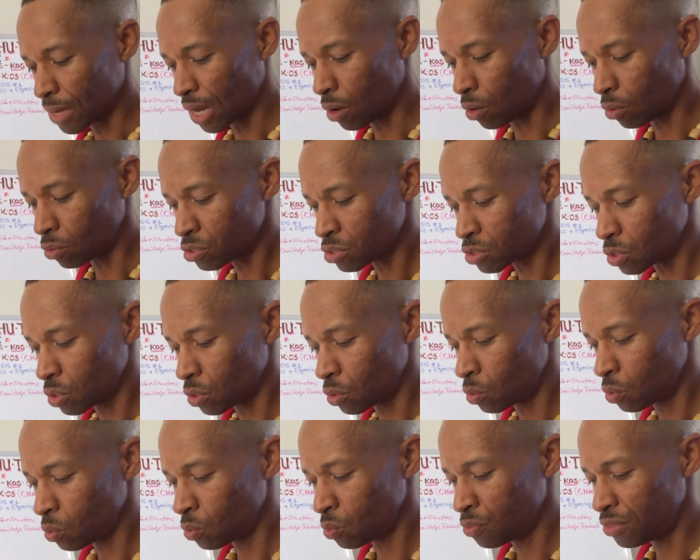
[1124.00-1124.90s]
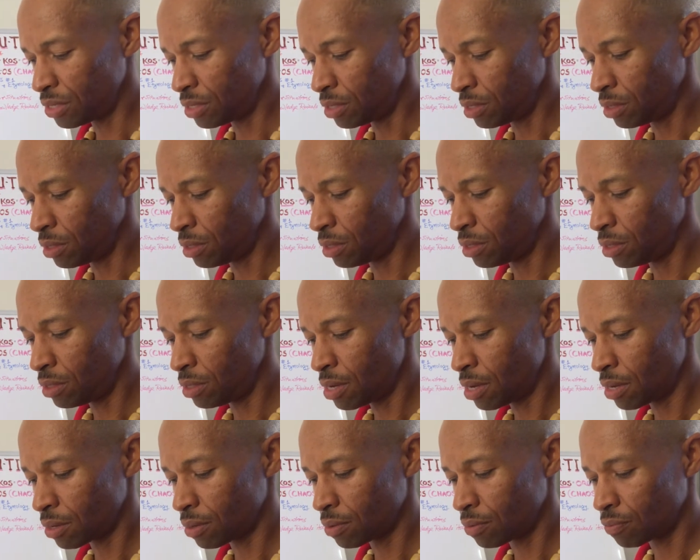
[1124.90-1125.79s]
also the
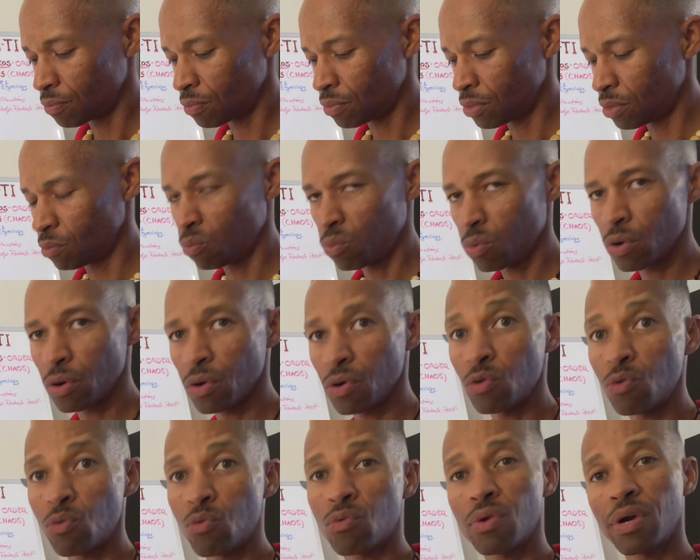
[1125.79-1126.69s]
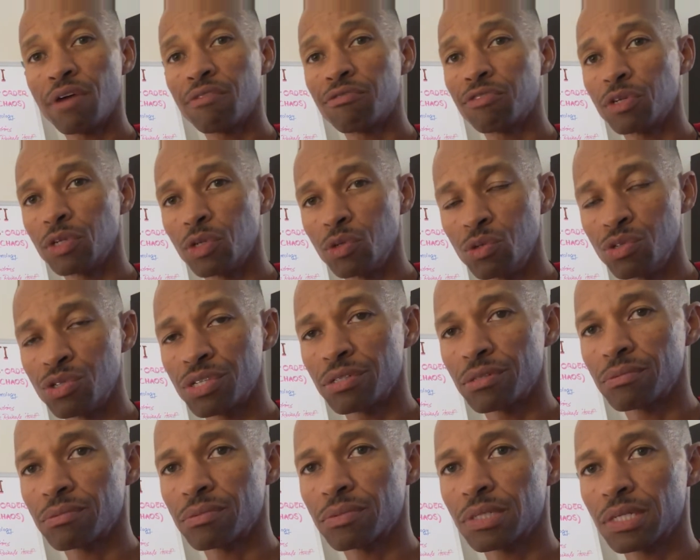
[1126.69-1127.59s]
word
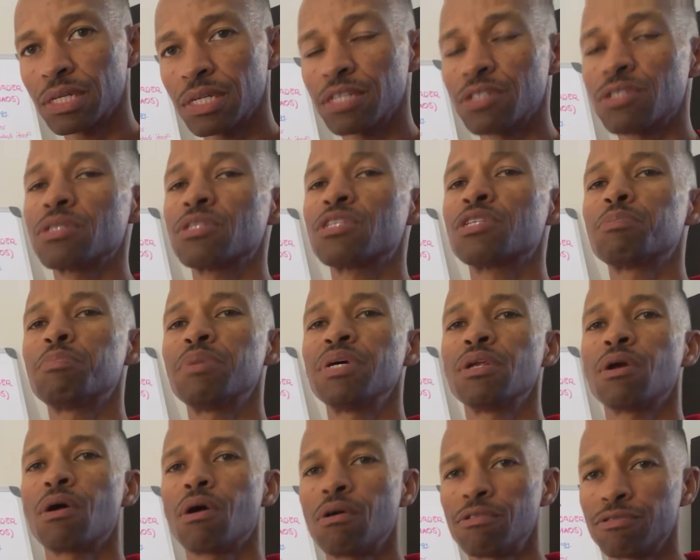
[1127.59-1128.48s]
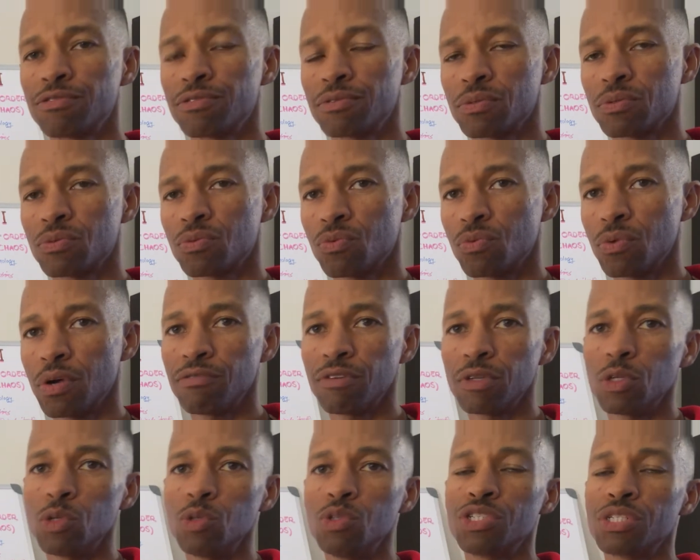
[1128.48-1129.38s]
revolution is a spin-off.
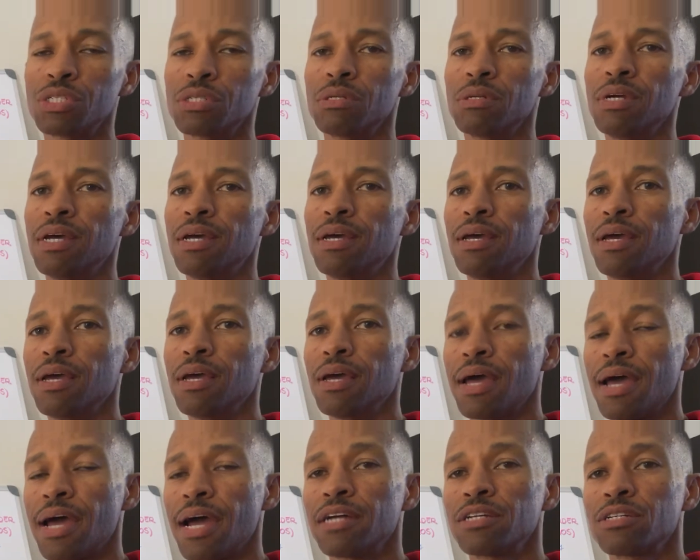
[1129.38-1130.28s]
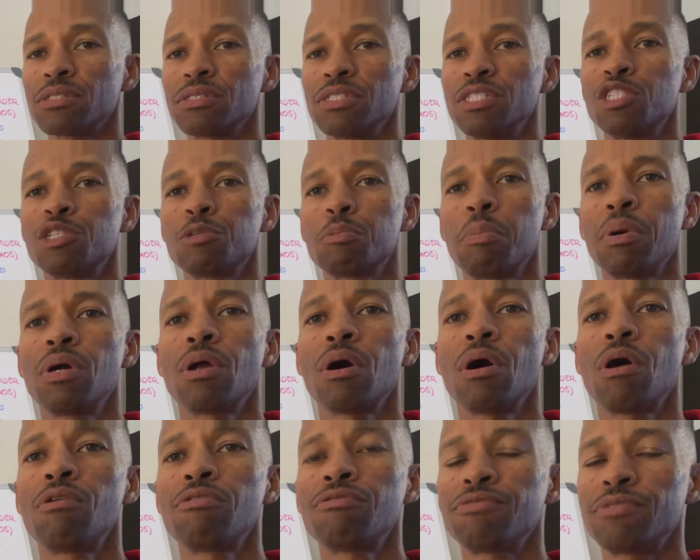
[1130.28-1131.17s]
Revolution actually spun
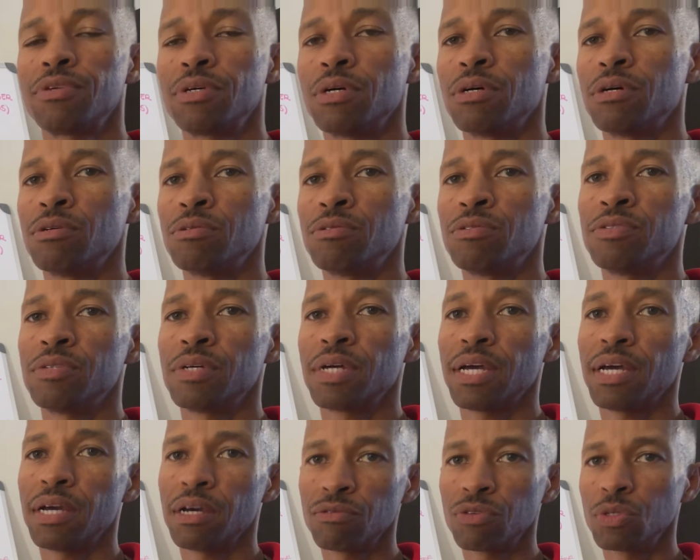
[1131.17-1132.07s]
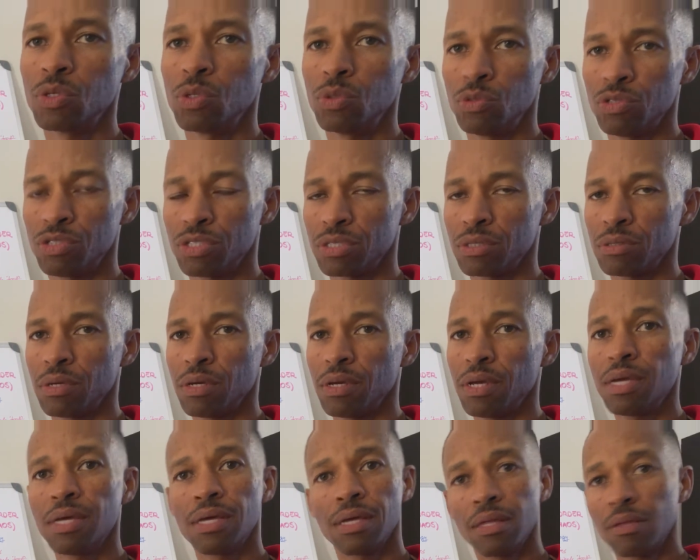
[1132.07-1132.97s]
off of evolution,
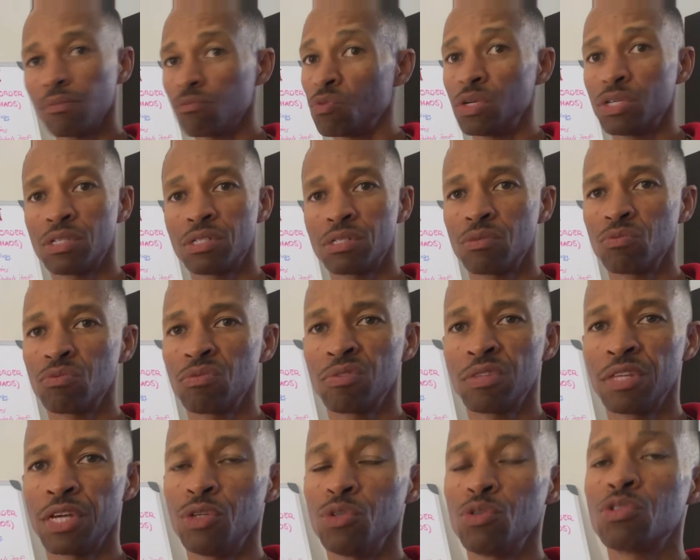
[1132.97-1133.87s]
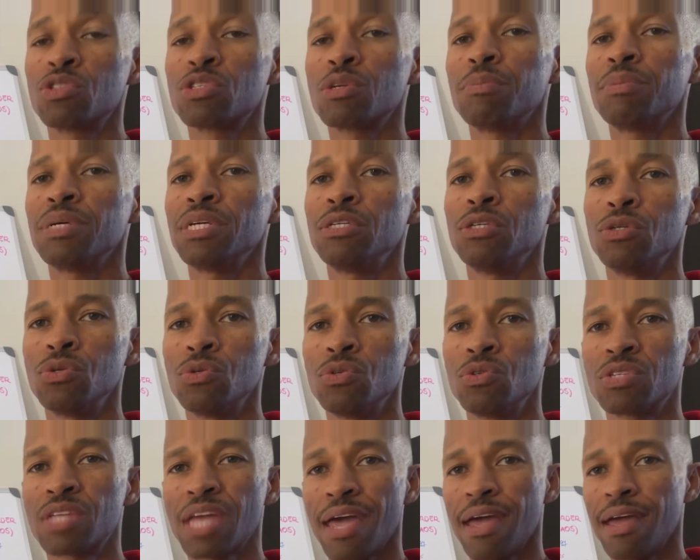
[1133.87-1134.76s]
in which they used to be
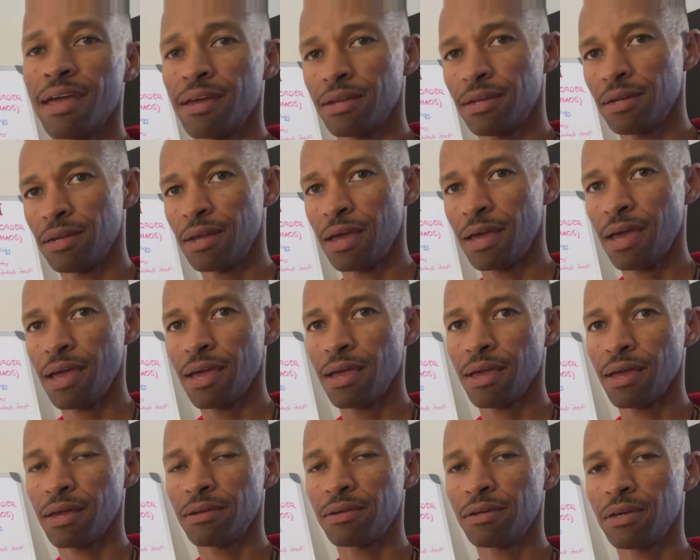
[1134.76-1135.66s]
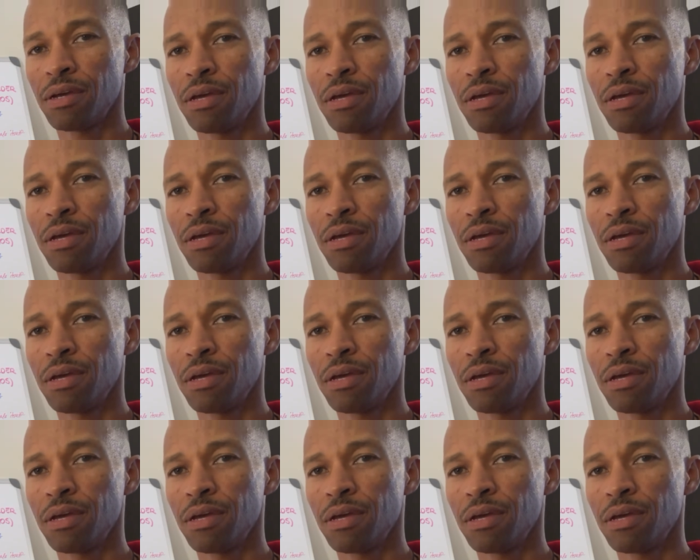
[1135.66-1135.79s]
used hand in hand.